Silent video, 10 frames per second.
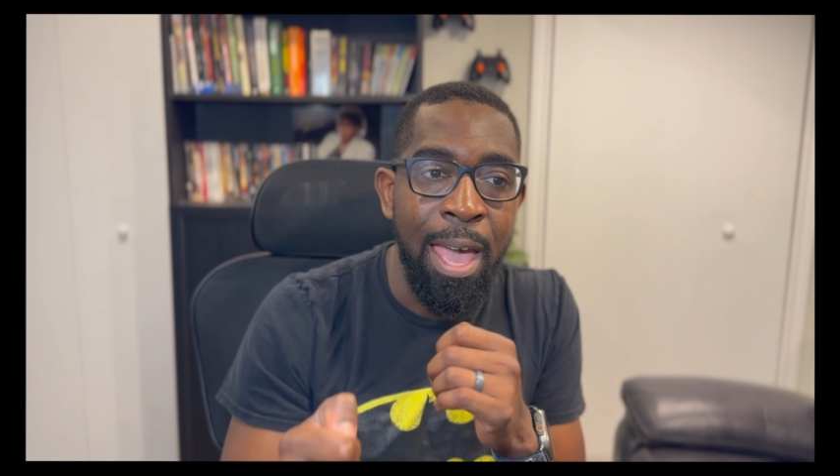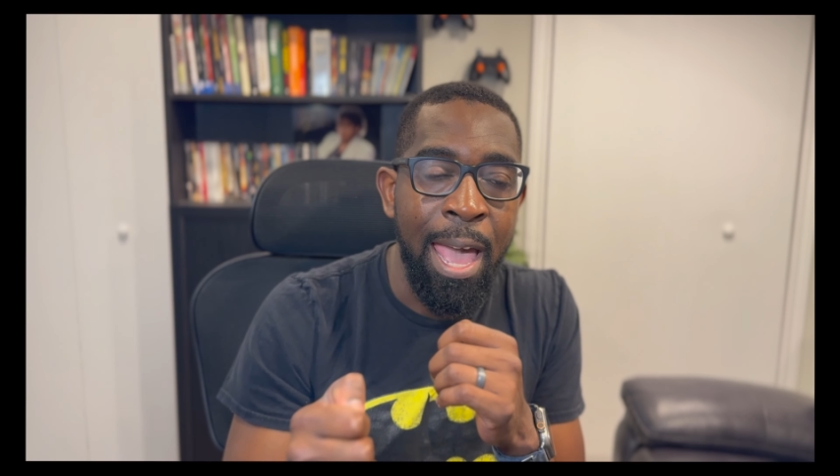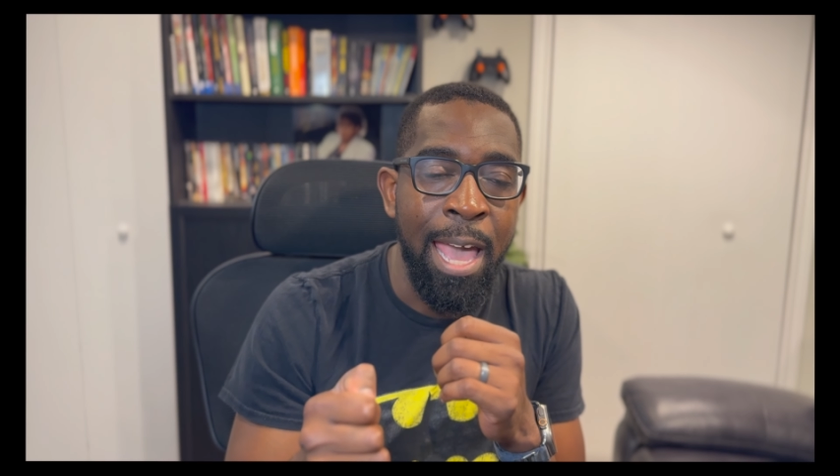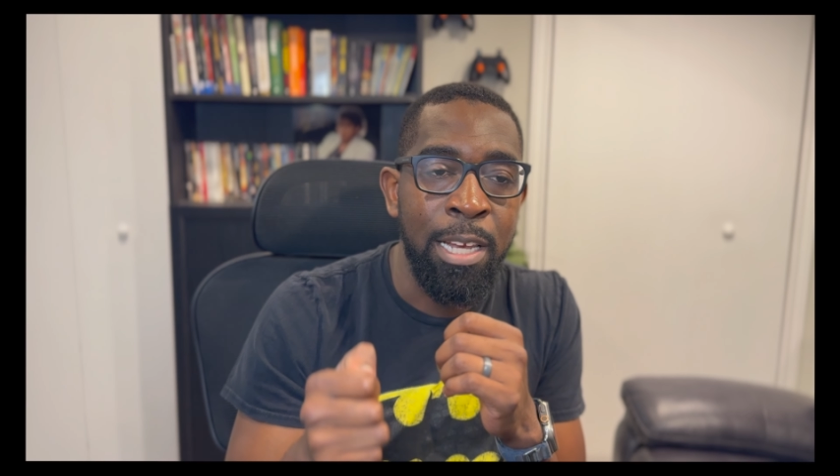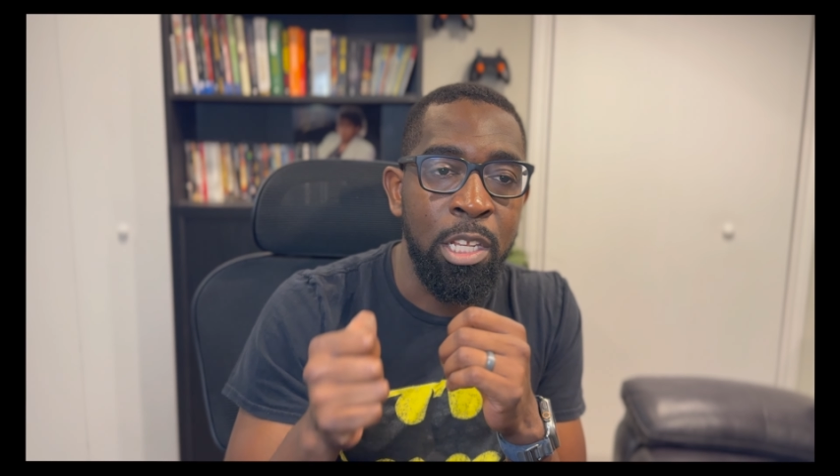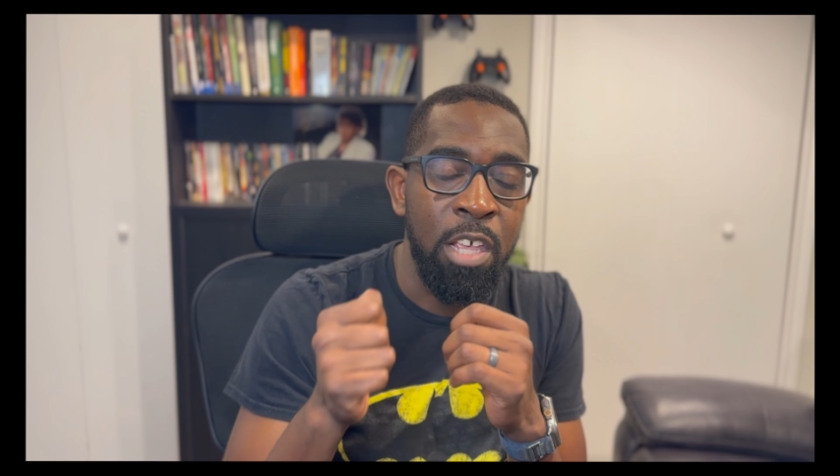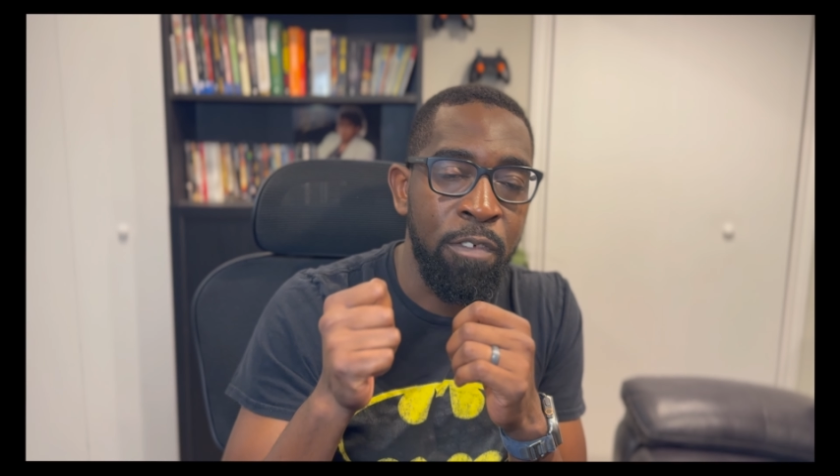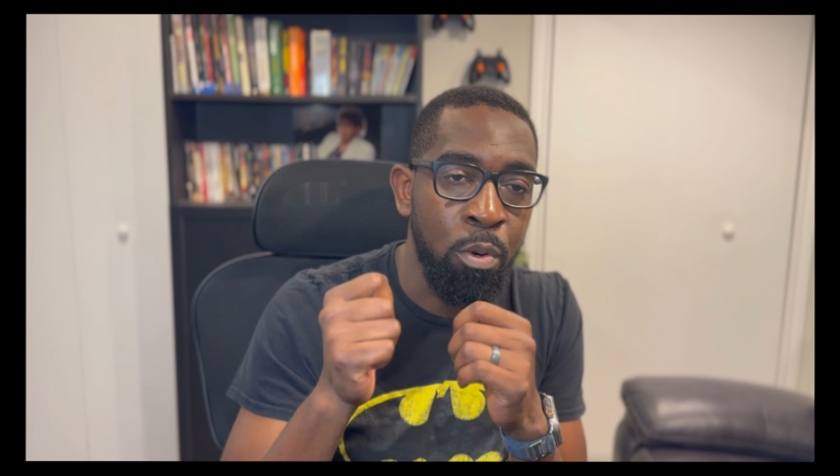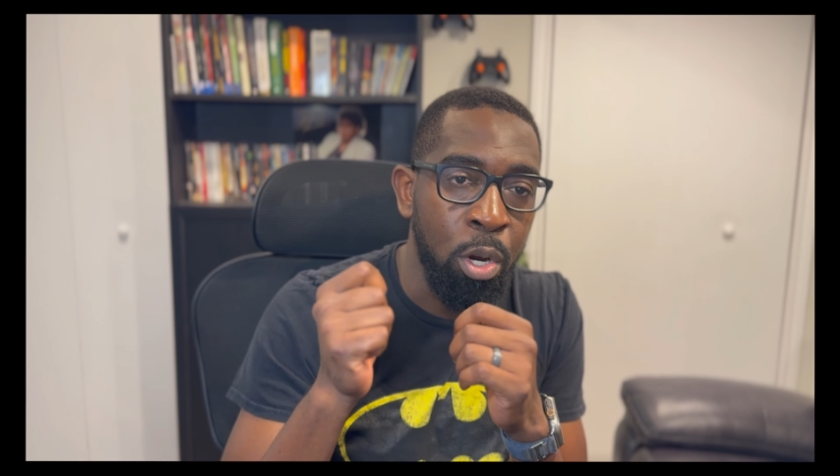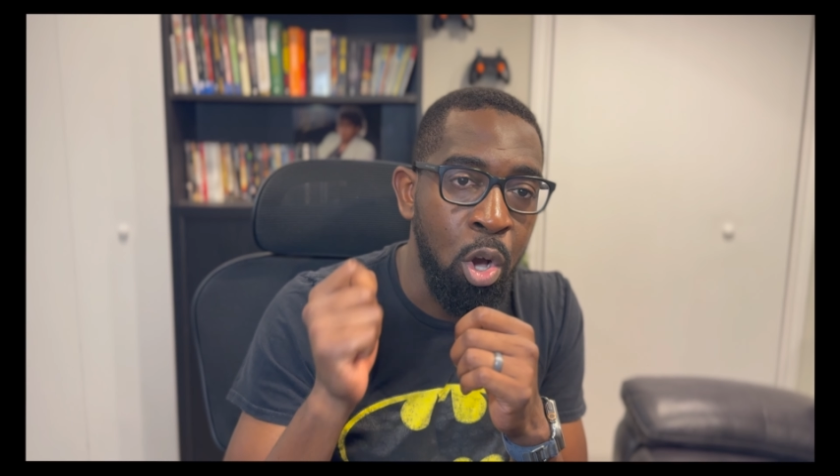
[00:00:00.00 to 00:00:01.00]
And if
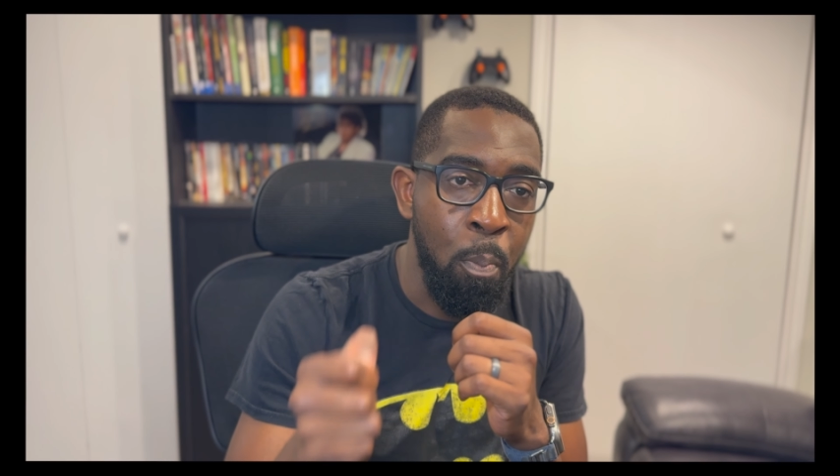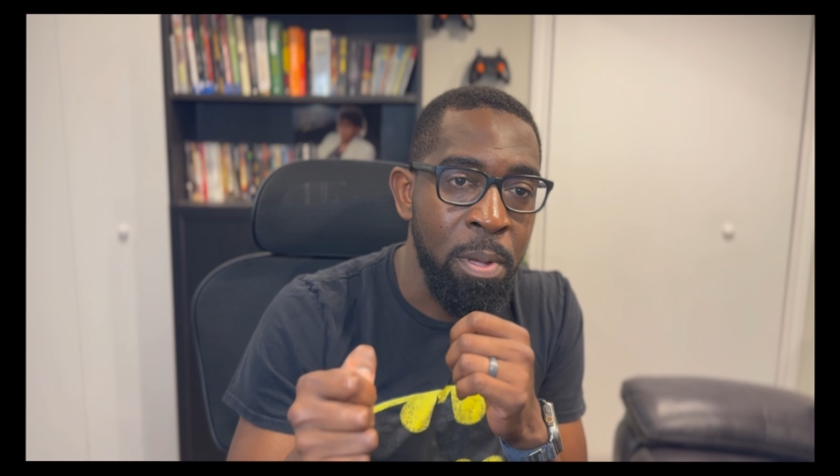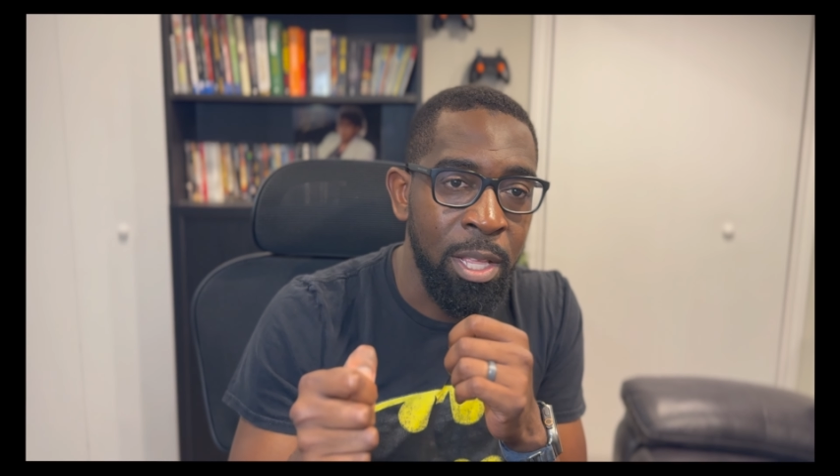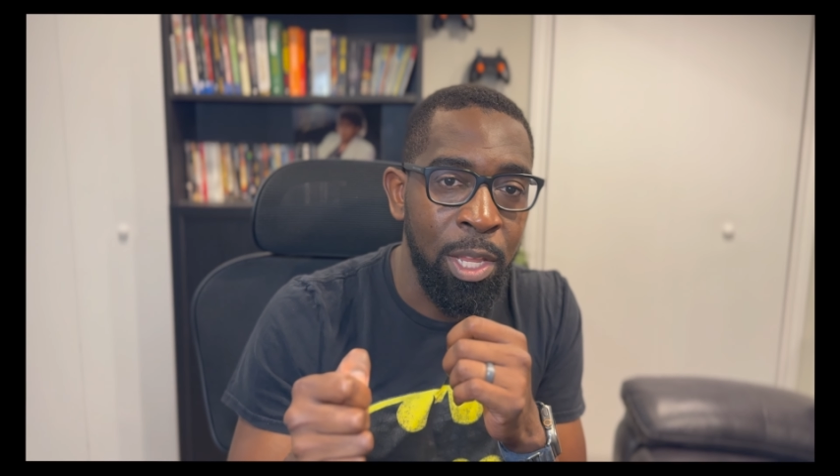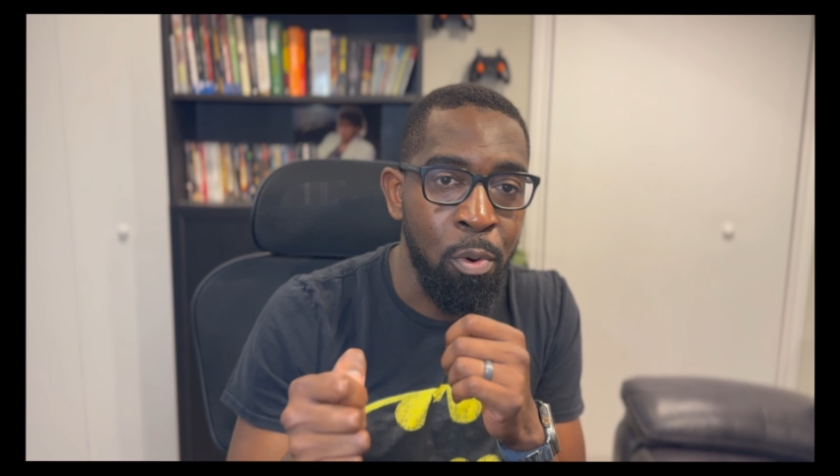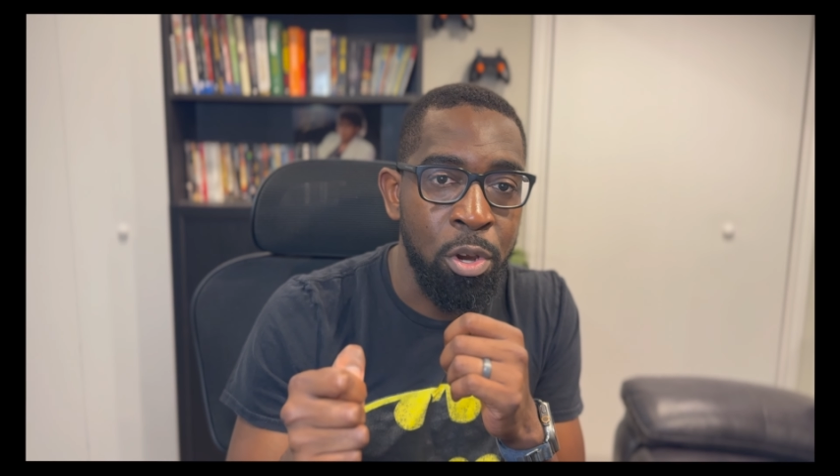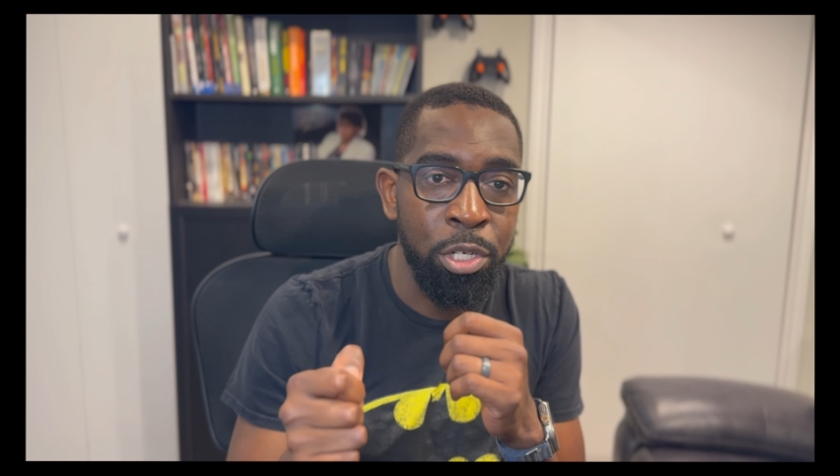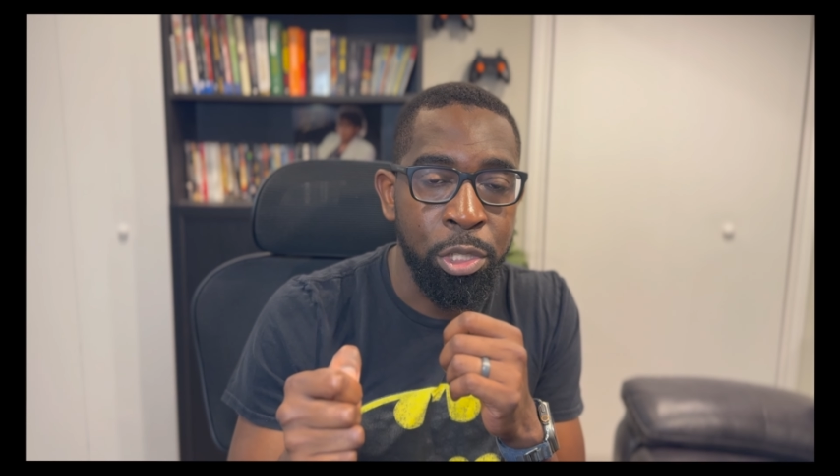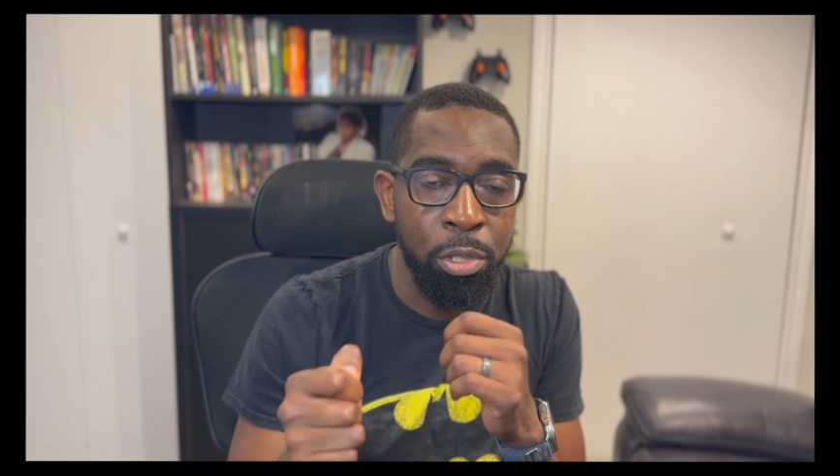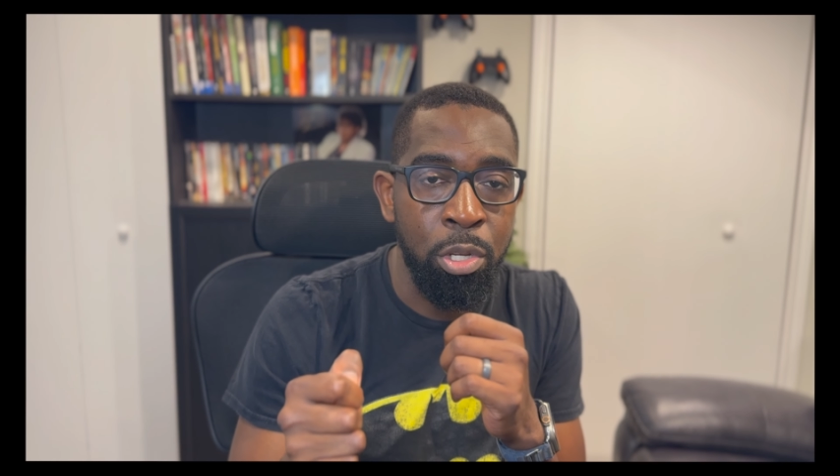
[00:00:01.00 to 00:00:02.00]
you were hoping that they were going to
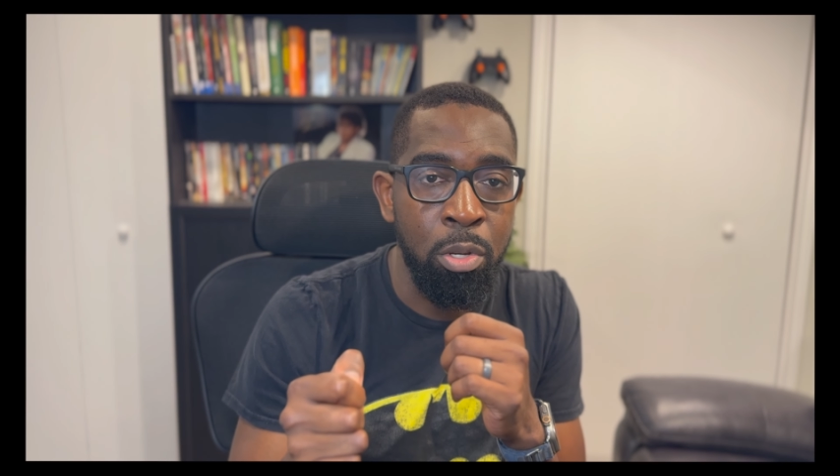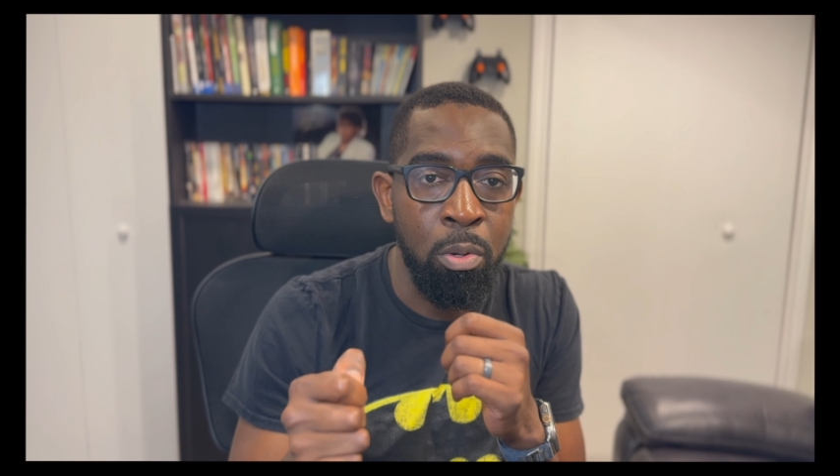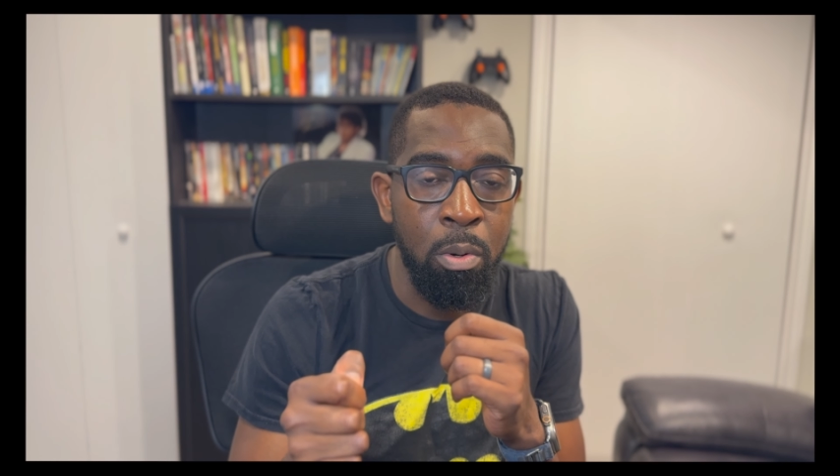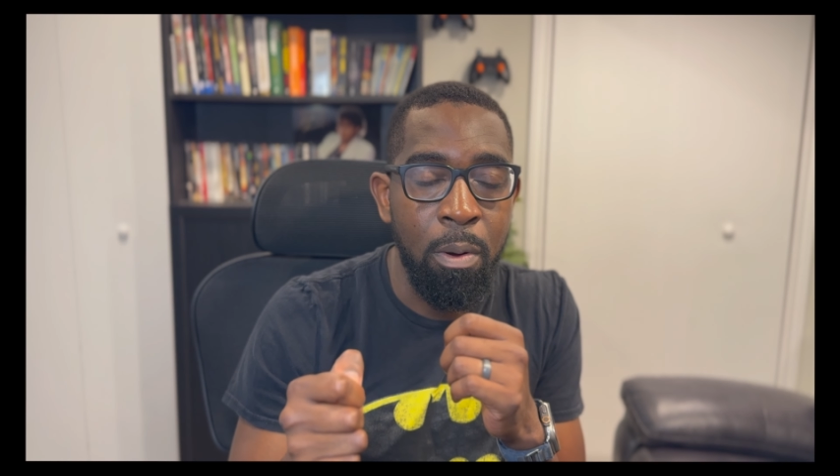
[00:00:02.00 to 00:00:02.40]
show you